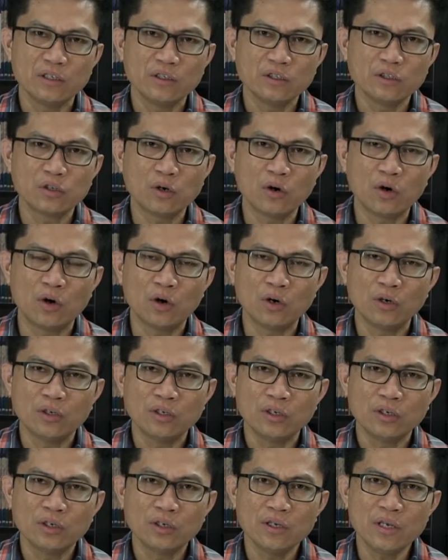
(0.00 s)

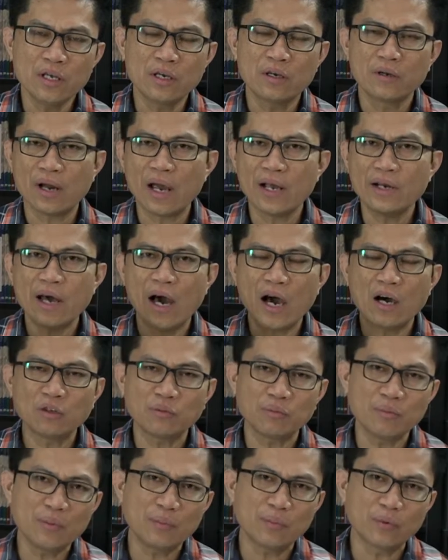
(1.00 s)
So he cried
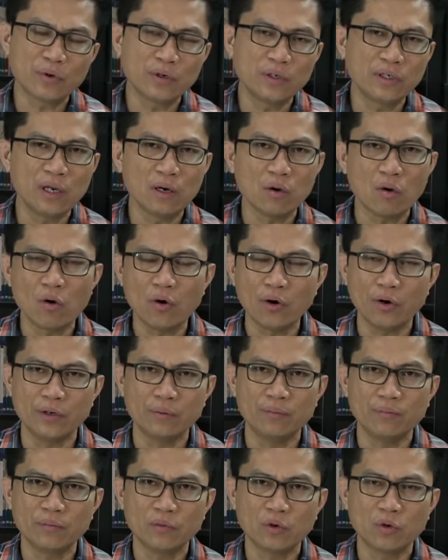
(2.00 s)
out before the
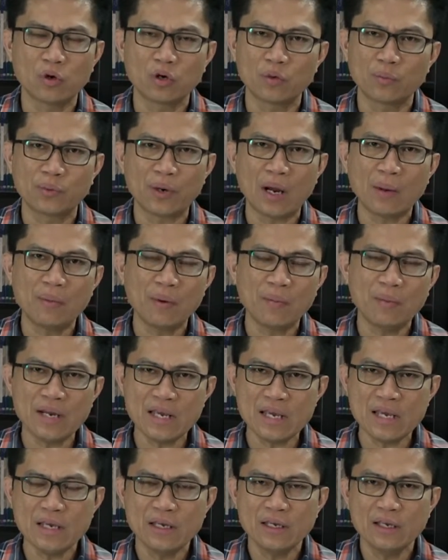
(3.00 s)
Lord. Or
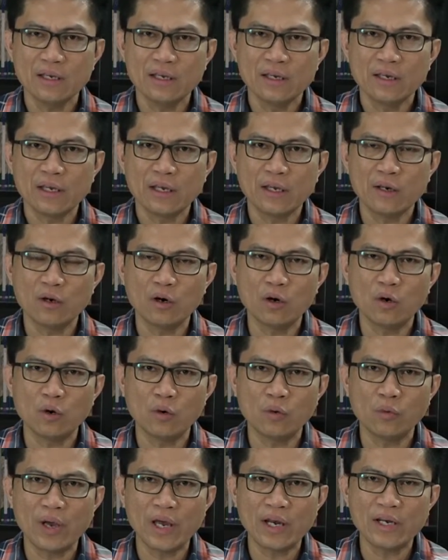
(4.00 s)
probably, you
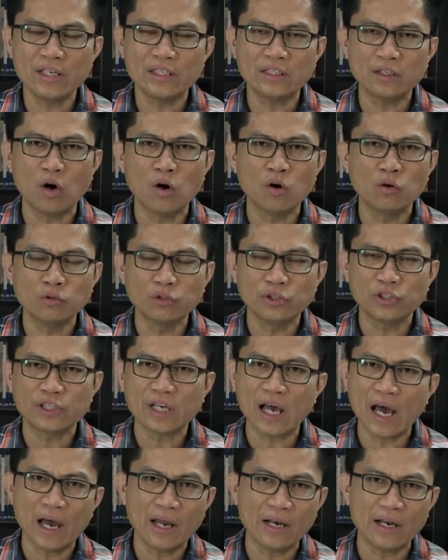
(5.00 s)
know, when his own
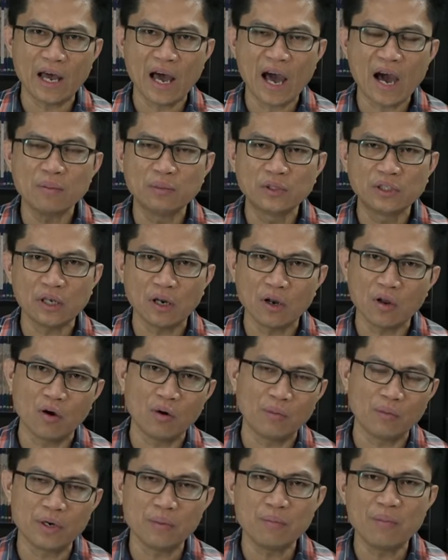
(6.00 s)
son
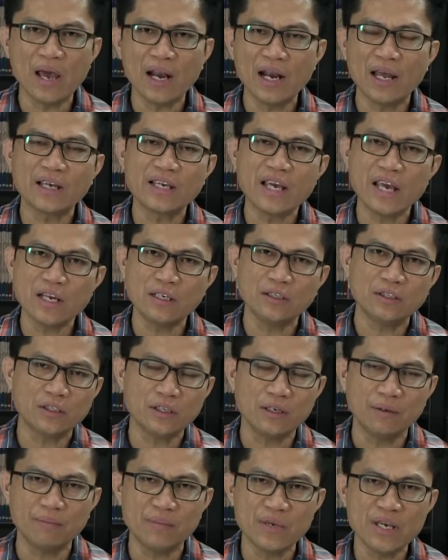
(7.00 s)
Absalom rebelled against
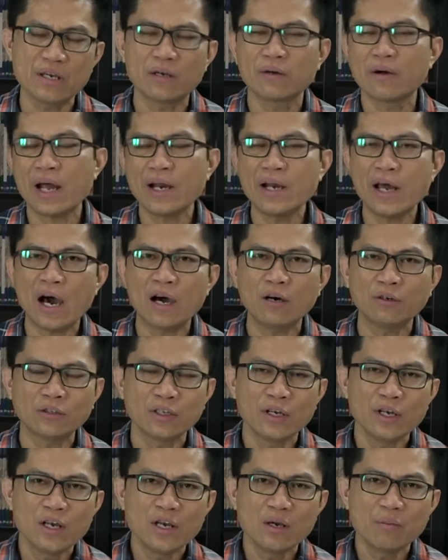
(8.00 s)
him, he cried
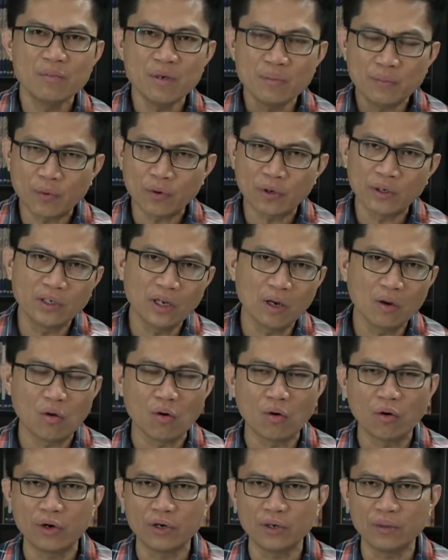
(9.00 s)
out before the
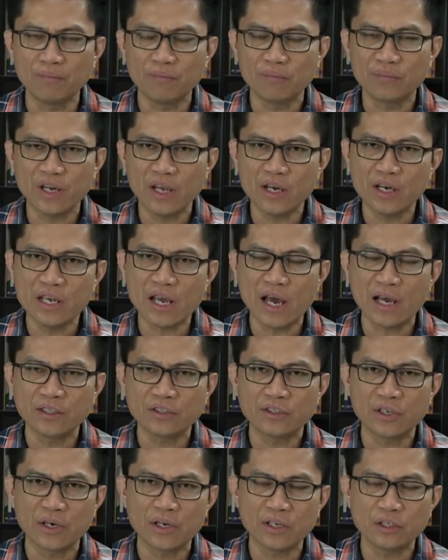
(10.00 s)
Lord and he
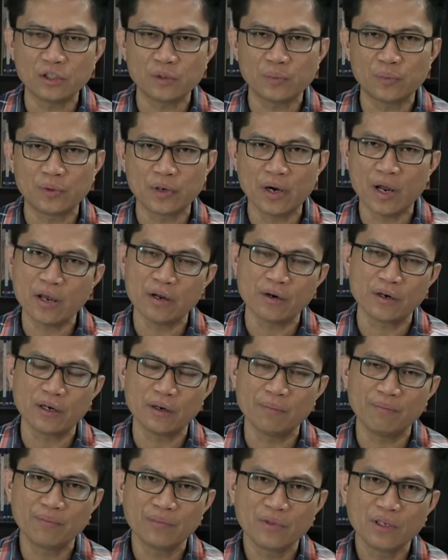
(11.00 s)
answered his
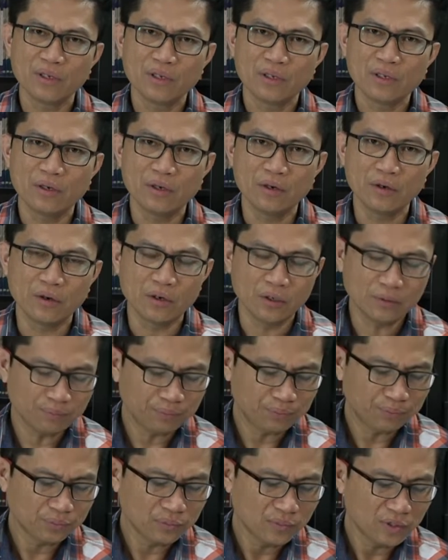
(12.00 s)
prayer. You know,
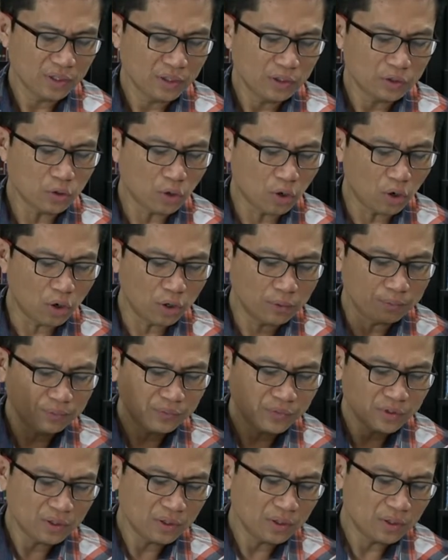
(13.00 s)
so